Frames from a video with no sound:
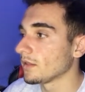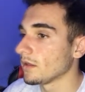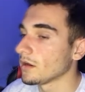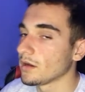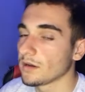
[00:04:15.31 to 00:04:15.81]

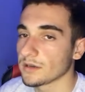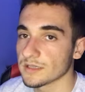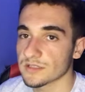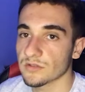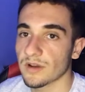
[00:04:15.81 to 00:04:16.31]
the
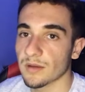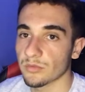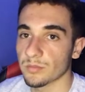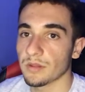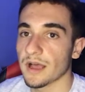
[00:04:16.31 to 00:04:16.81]

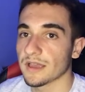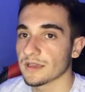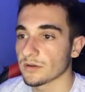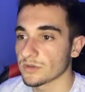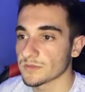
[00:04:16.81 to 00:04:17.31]
Instagram
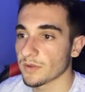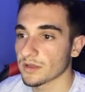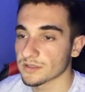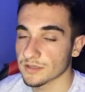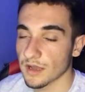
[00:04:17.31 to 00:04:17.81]
reply
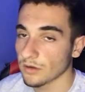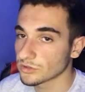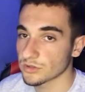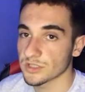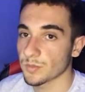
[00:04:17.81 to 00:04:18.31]
response,
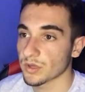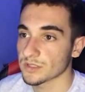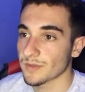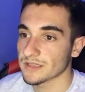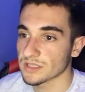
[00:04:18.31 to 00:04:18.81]
auto
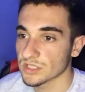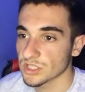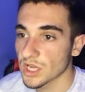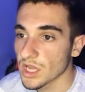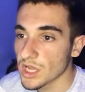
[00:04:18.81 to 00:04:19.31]
response message.